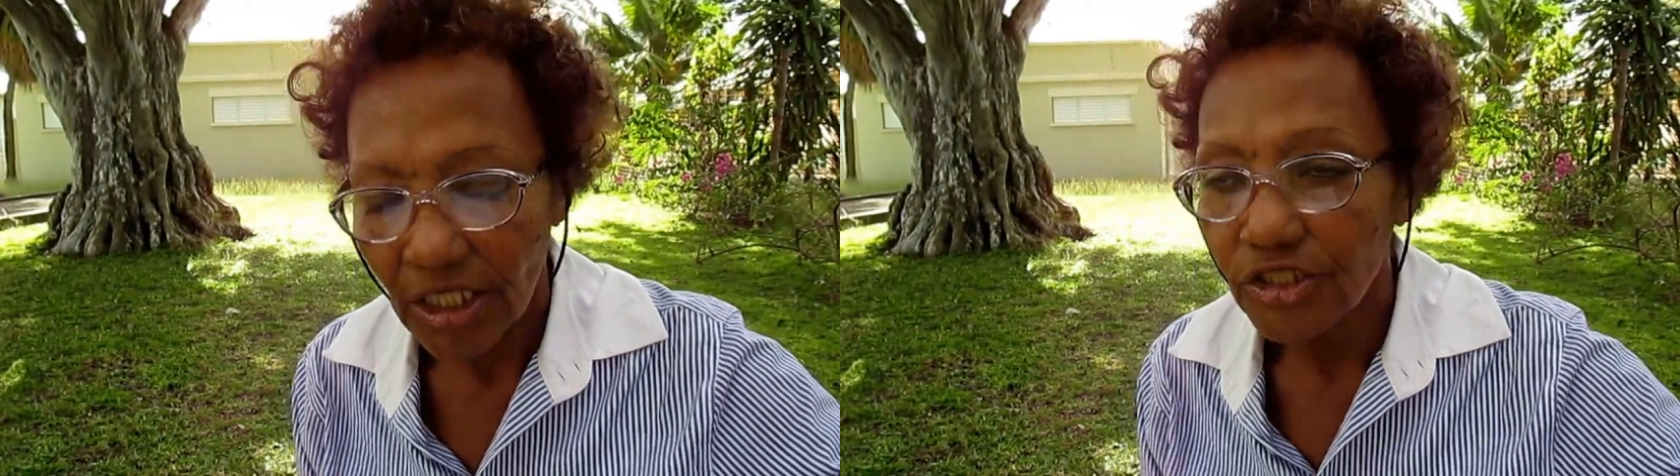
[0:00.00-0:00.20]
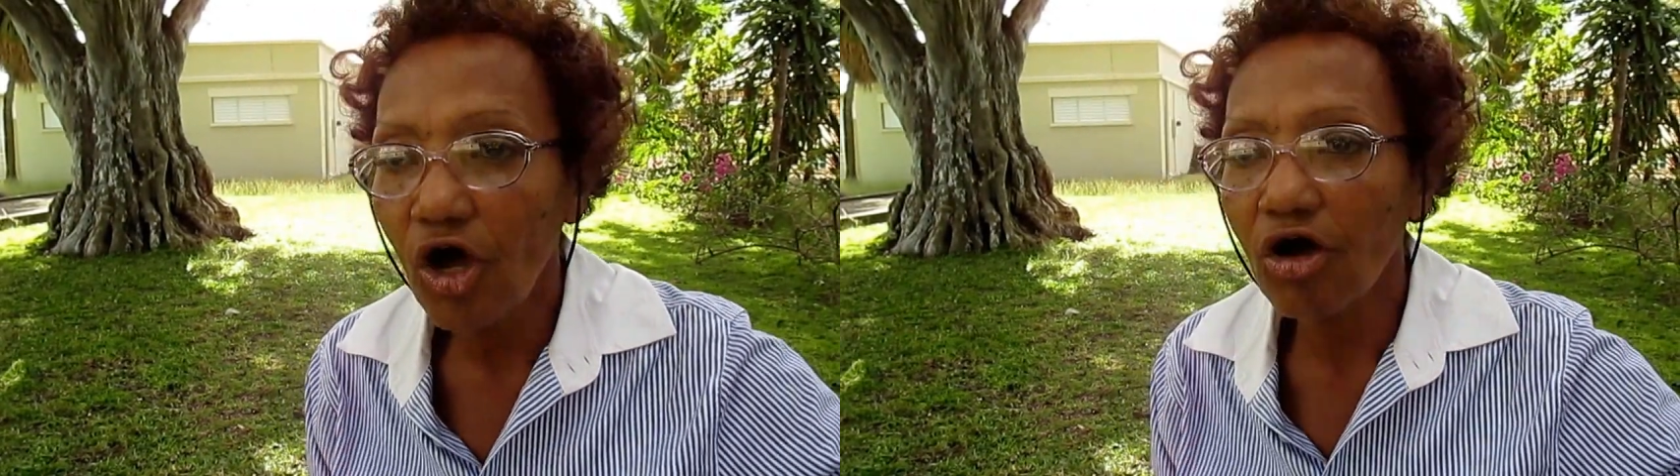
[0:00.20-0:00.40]

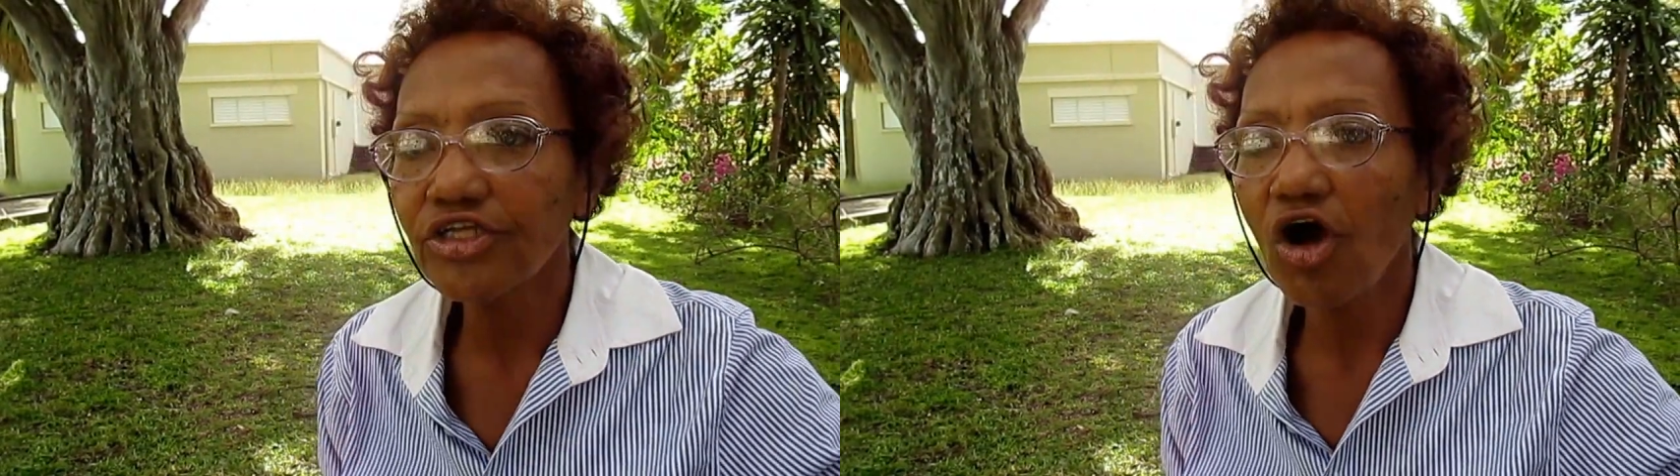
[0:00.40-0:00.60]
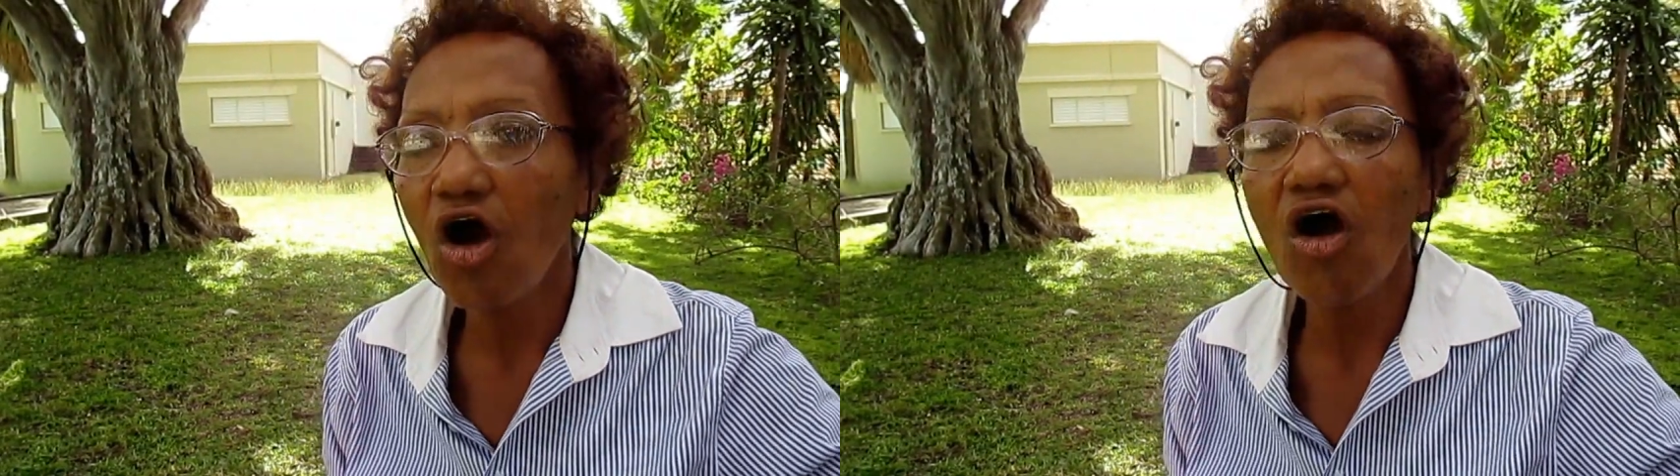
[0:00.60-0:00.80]

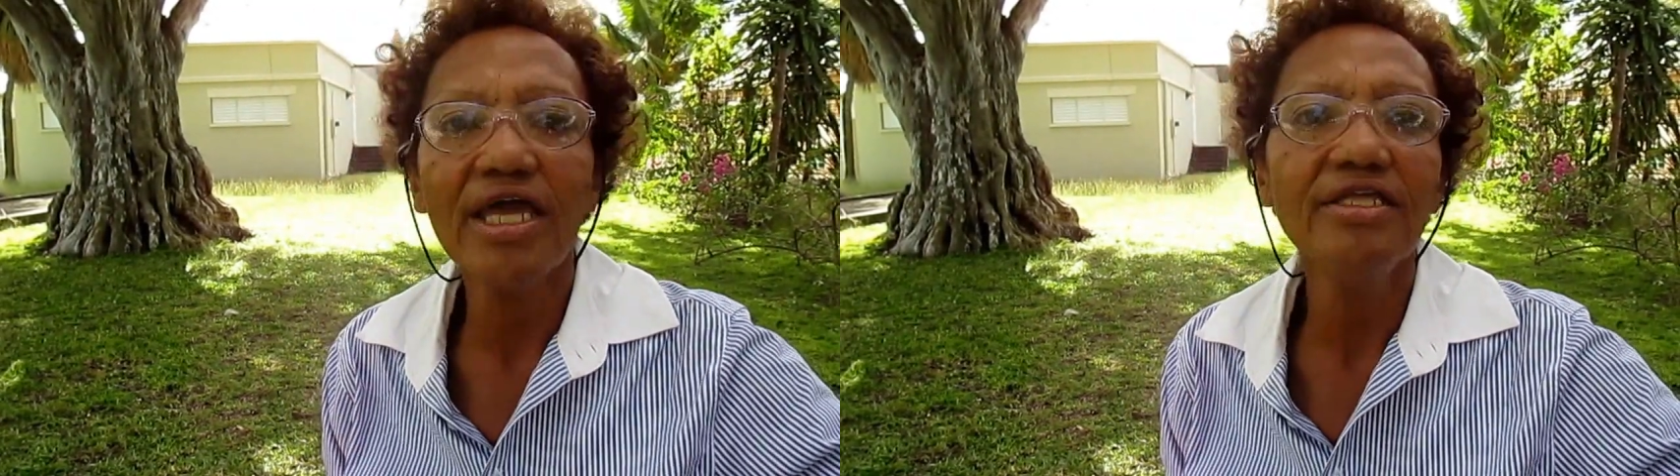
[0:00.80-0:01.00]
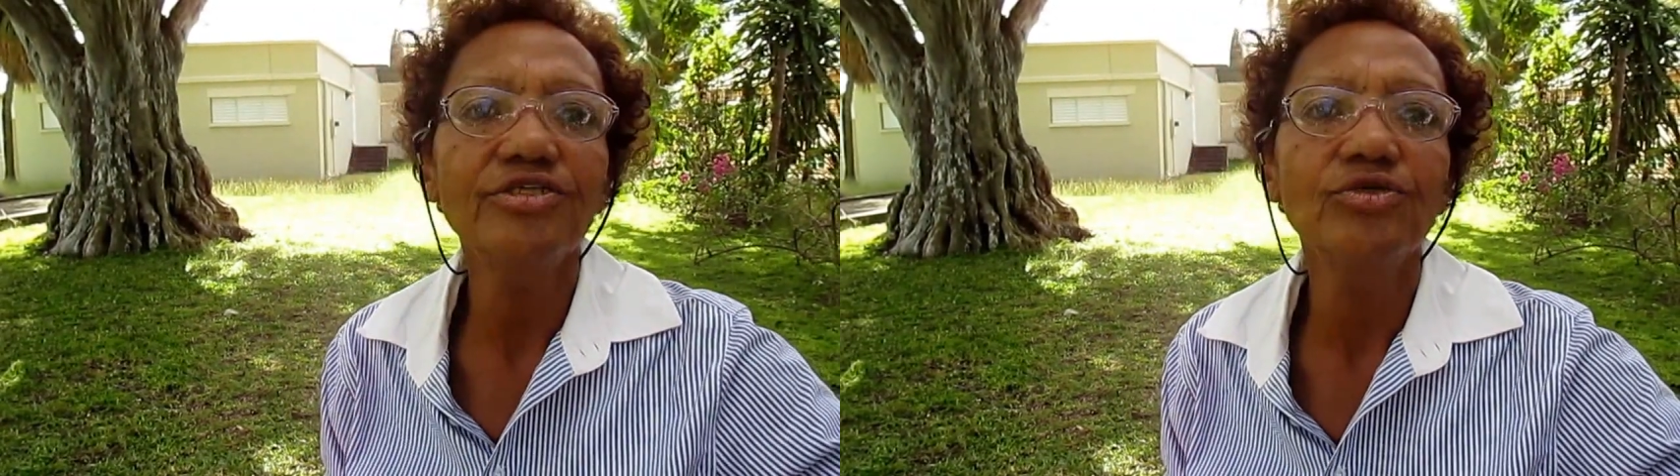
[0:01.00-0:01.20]
Dr.
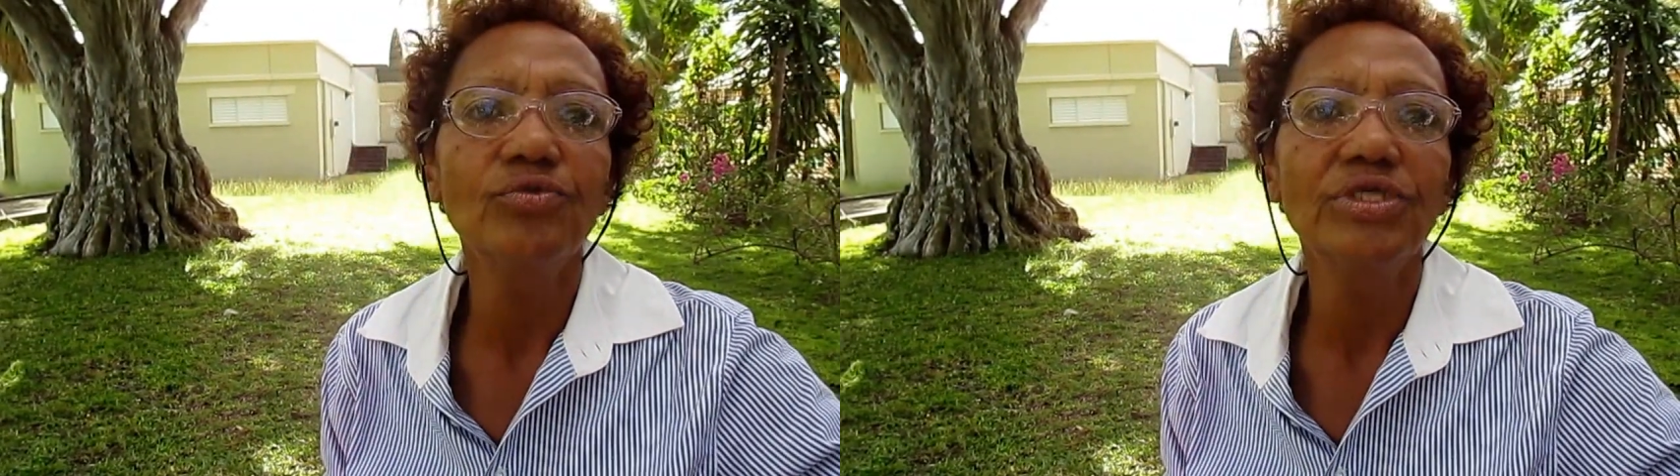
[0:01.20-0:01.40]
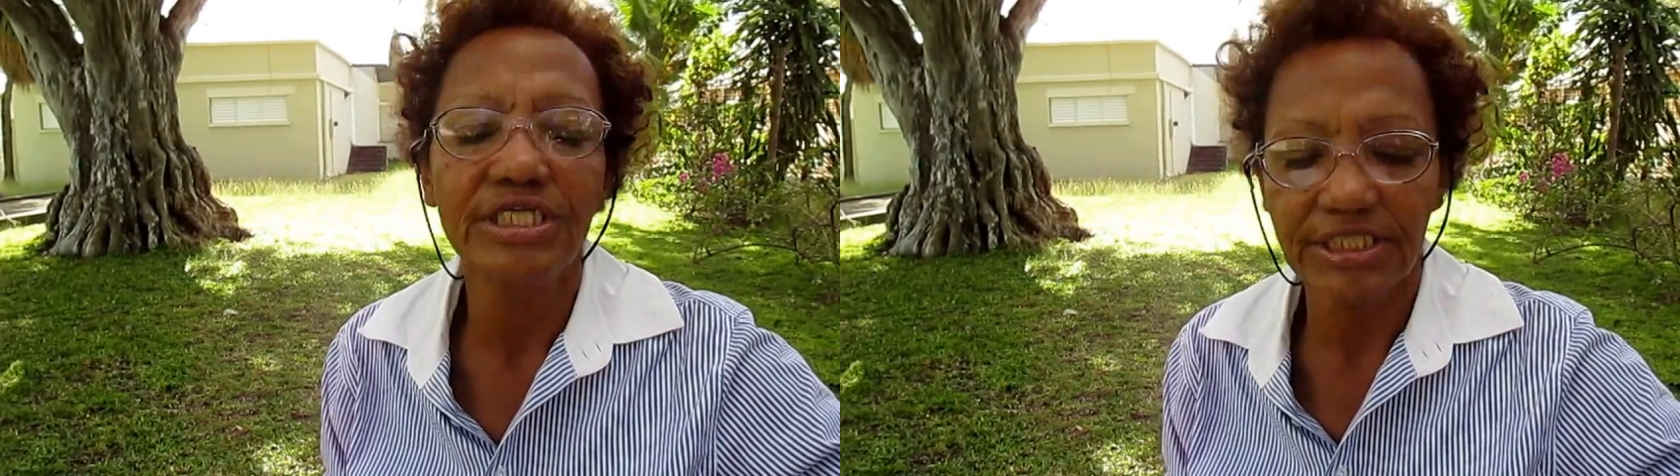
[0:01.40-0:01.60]
Hawkins, who
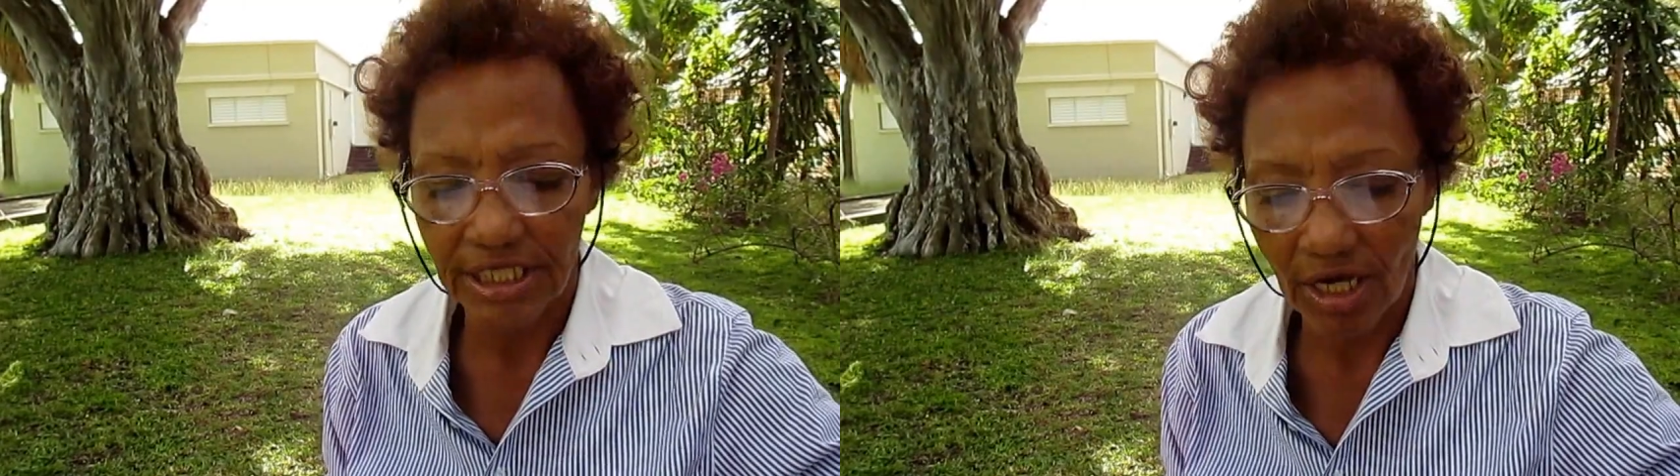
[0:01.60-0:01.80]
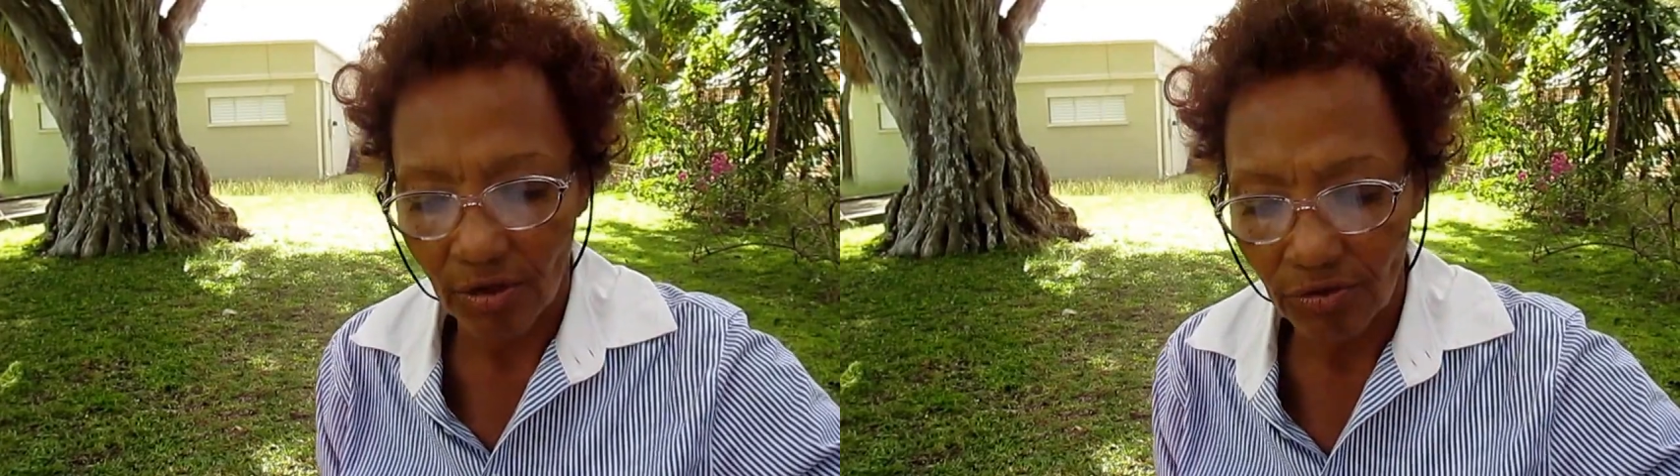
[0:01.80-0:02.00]
was in the
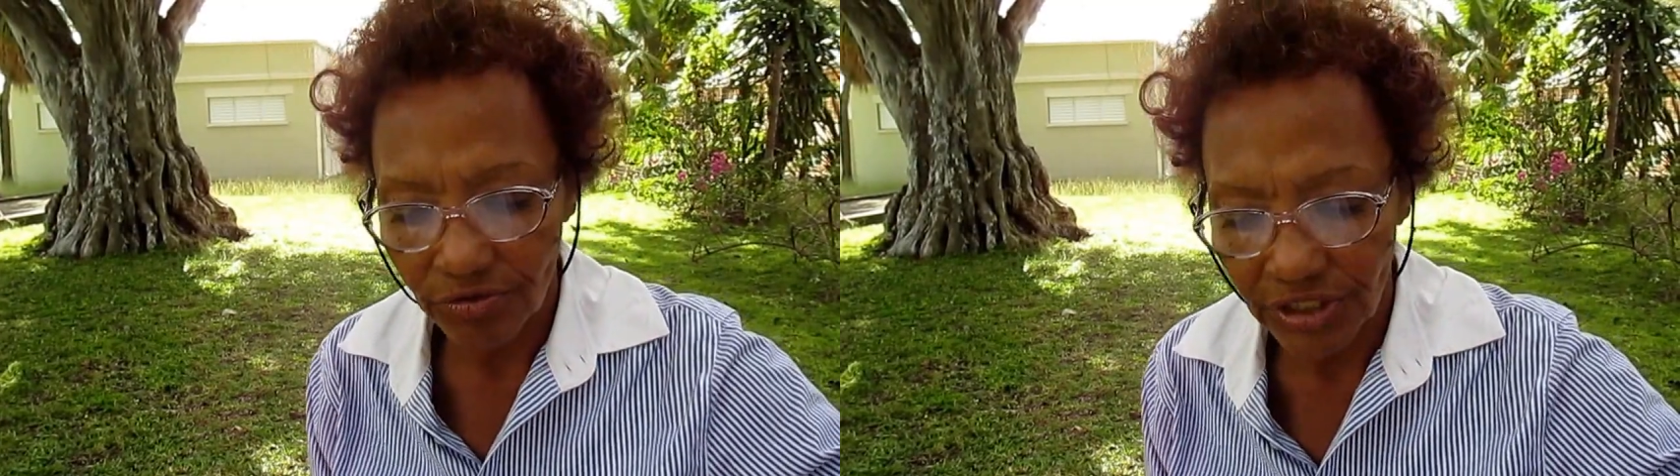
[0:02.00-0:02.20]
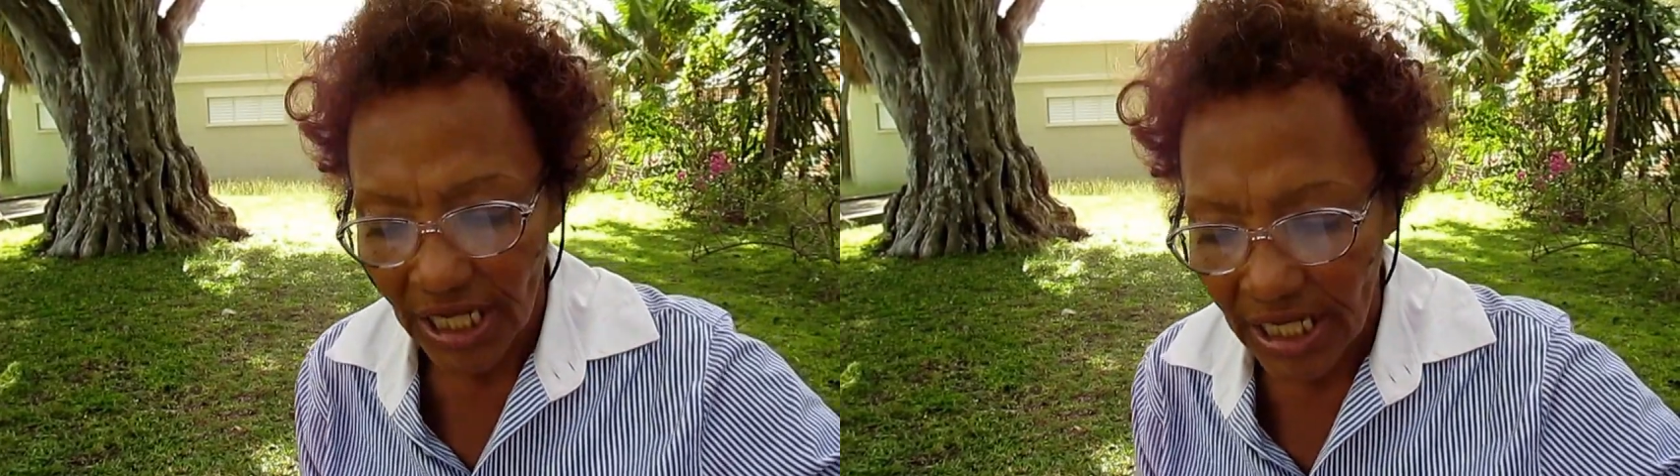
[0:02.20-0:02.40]
house,